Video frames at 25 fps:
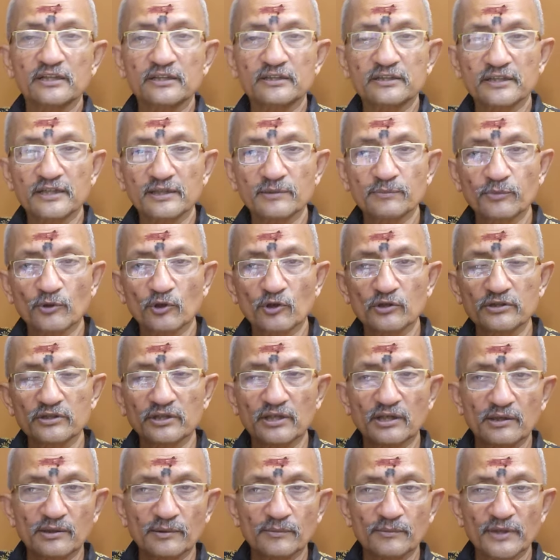it, keep
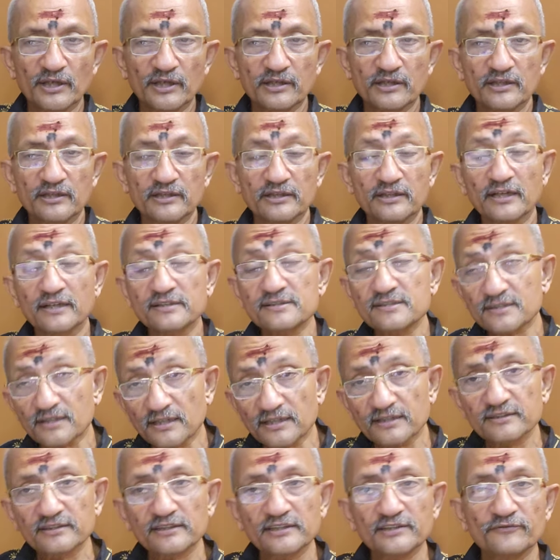on making it, and
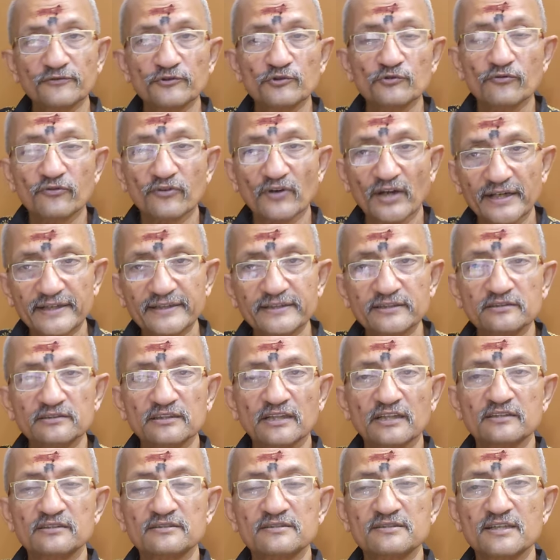suddenly if you
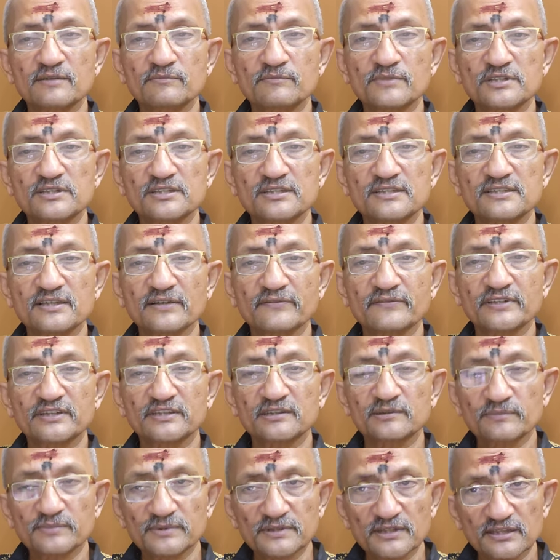find that Siemens is
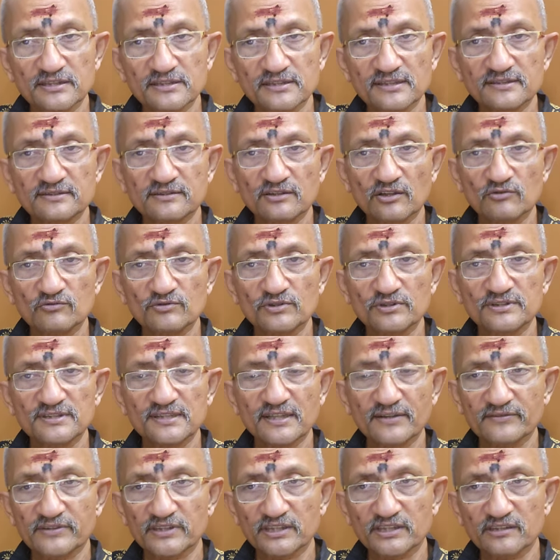available at
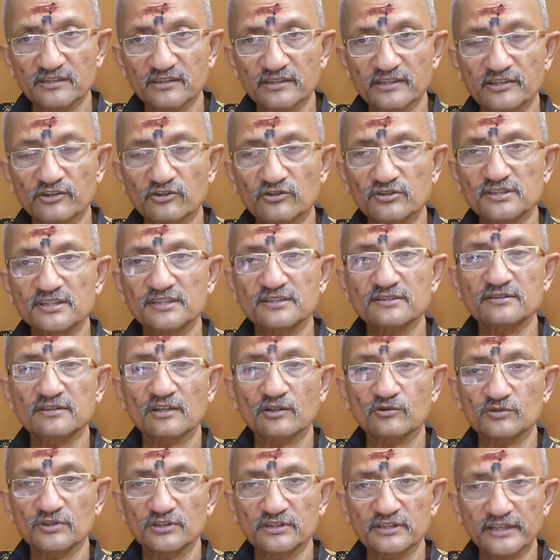6,700 or
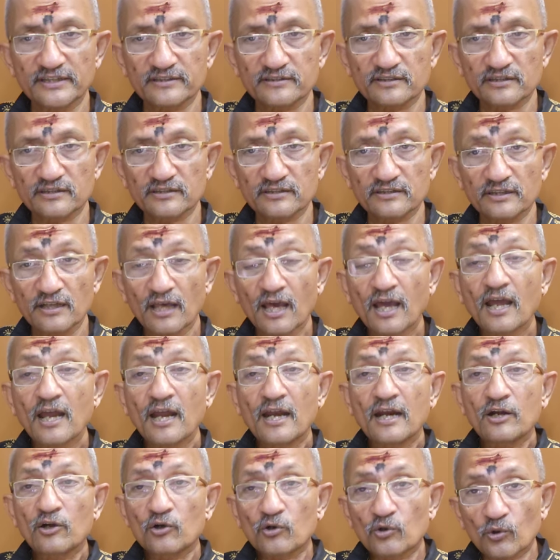6,800,
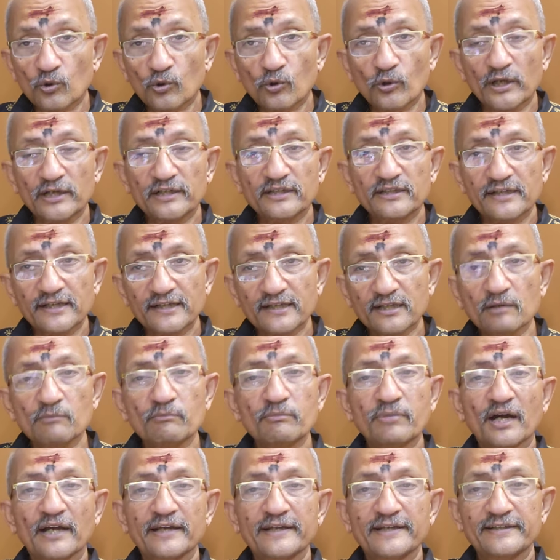go and take a
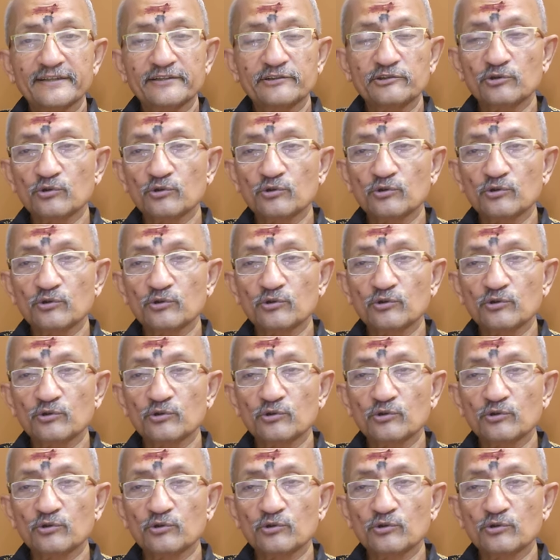bite.